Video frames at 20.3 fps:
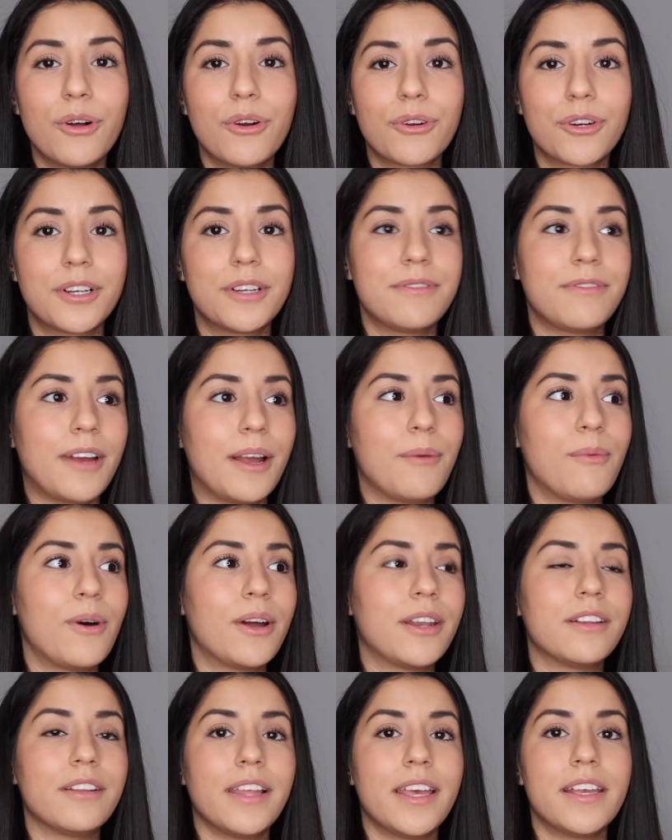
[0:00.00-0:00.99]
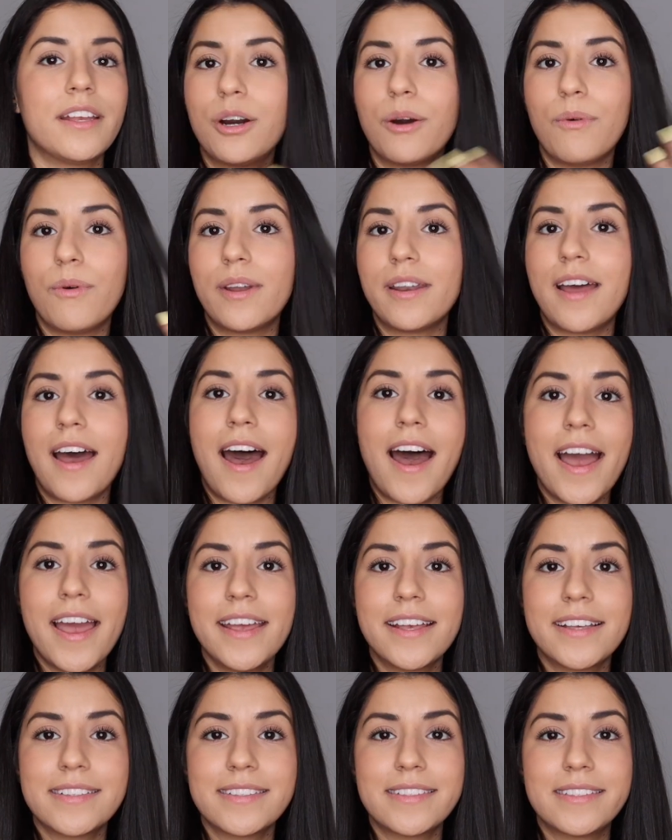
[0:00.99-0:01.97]
or if I want to like go on a
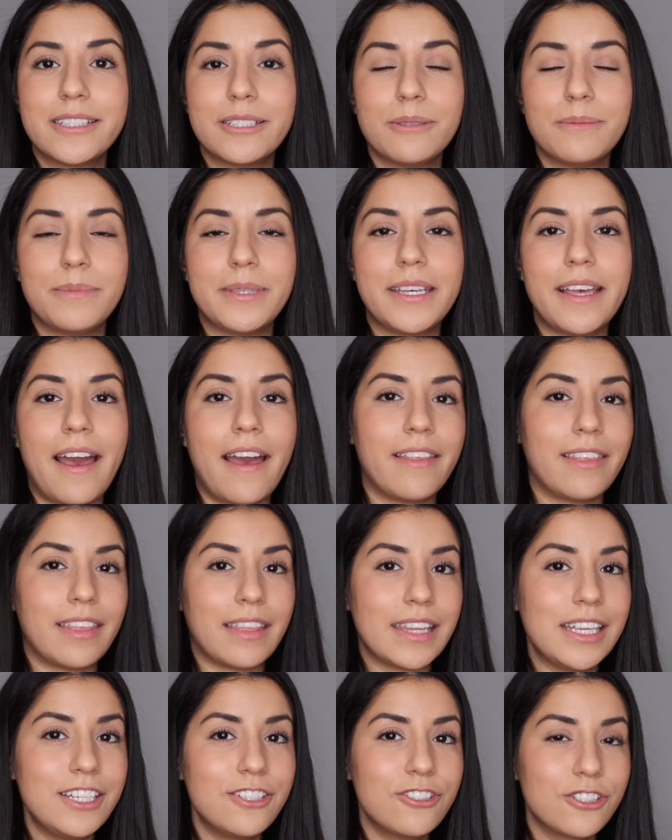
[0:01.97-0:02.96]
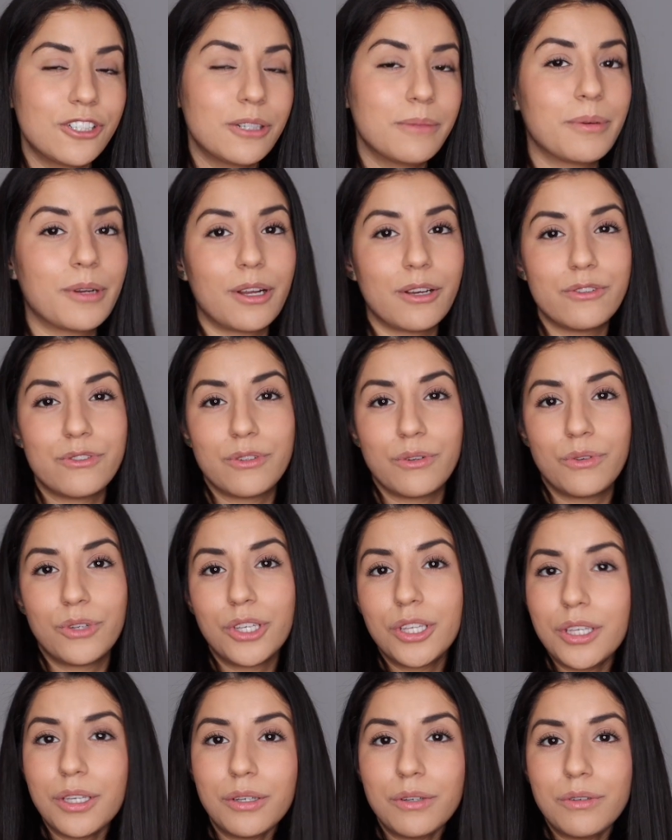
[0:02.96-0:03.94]
hike and still be athleisure but also
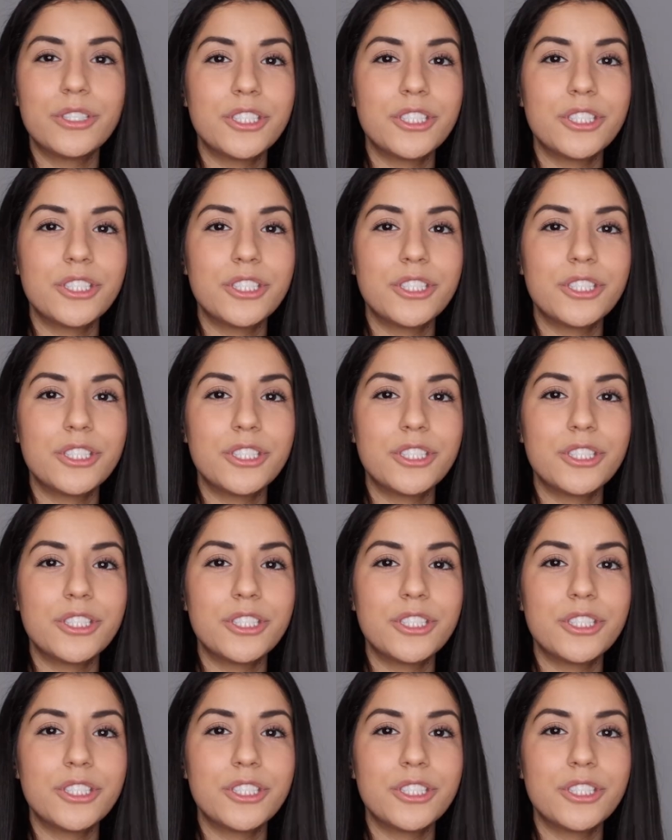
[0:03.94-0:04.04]
cute,